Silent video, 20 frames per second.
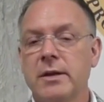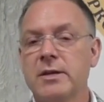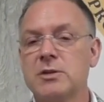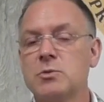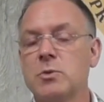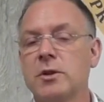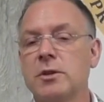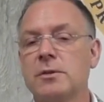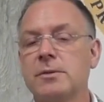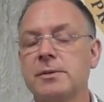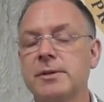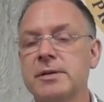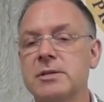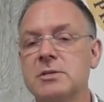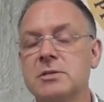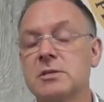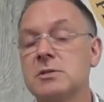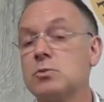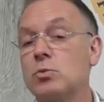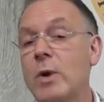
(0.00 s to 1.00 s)
Next one on the
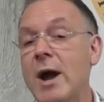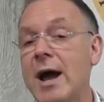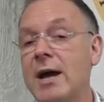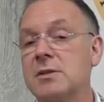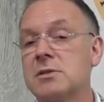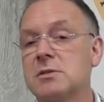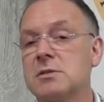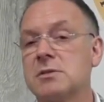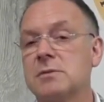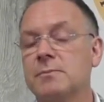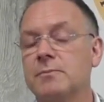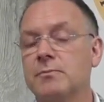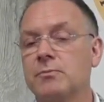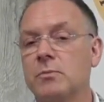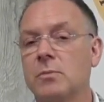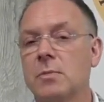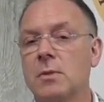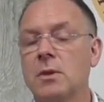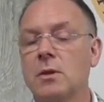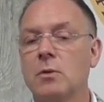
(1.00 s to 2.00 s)
list is rest.
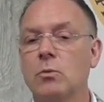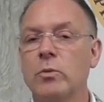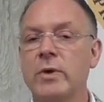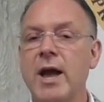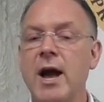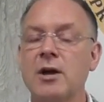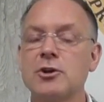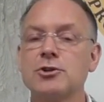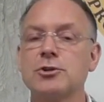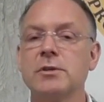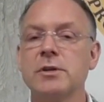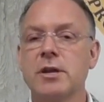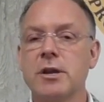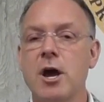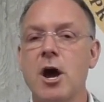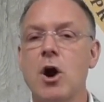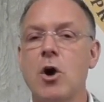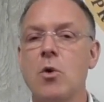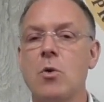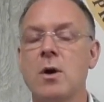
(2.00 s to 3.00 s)
We actually
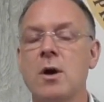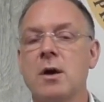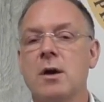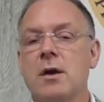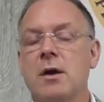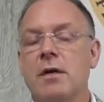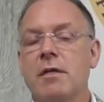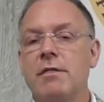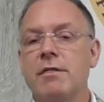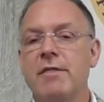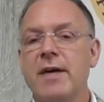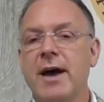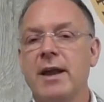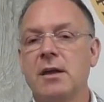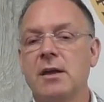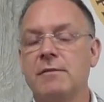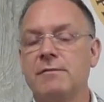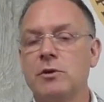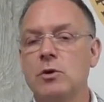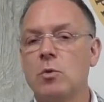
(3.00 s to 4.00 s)
know
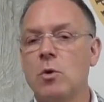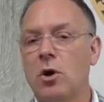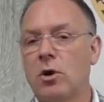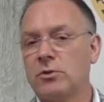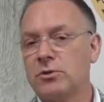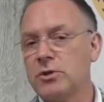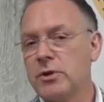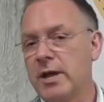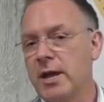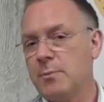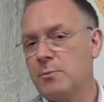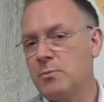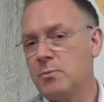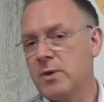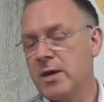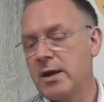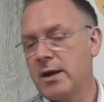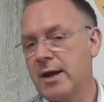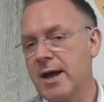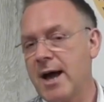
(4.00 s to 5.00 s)
that if you alternate
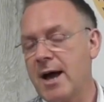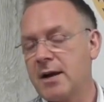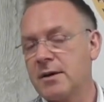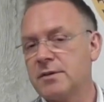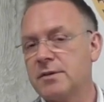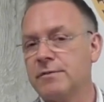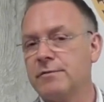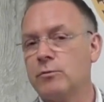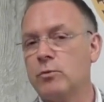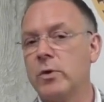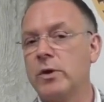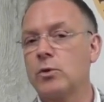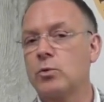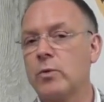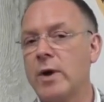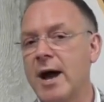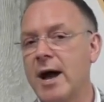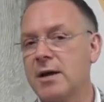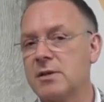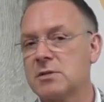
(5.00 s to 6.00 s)
getting active with
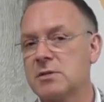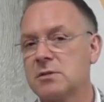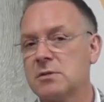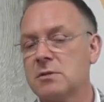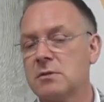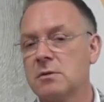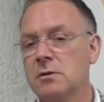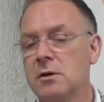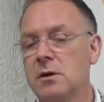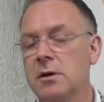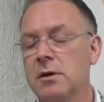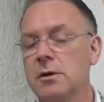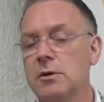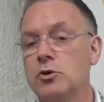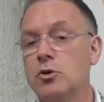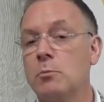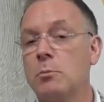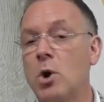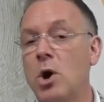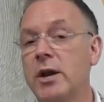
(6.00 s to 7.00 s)
rest,
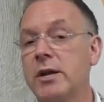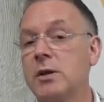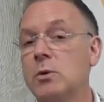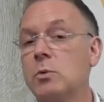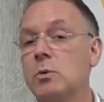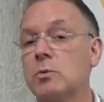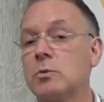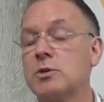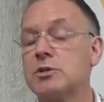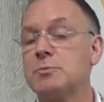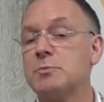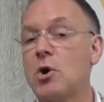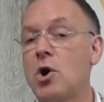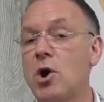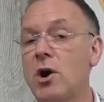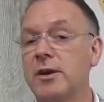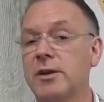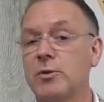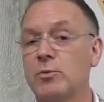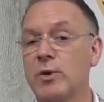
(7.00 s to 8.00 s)
your body will
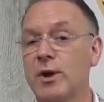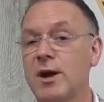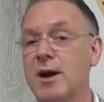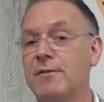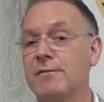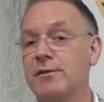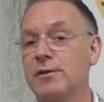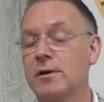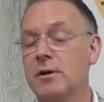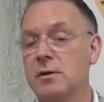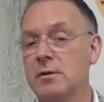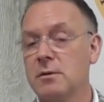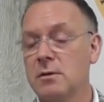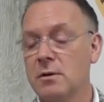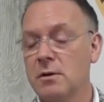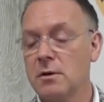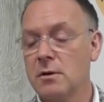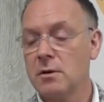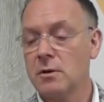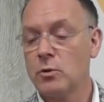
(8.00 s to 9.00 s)
respond and recover
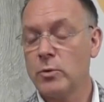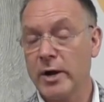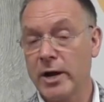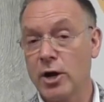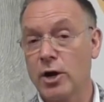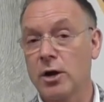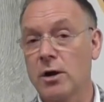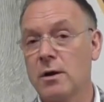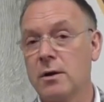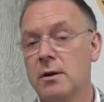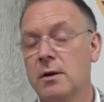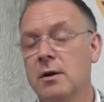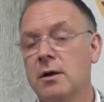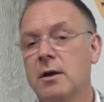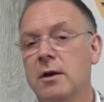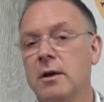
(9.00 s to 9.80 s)
quicker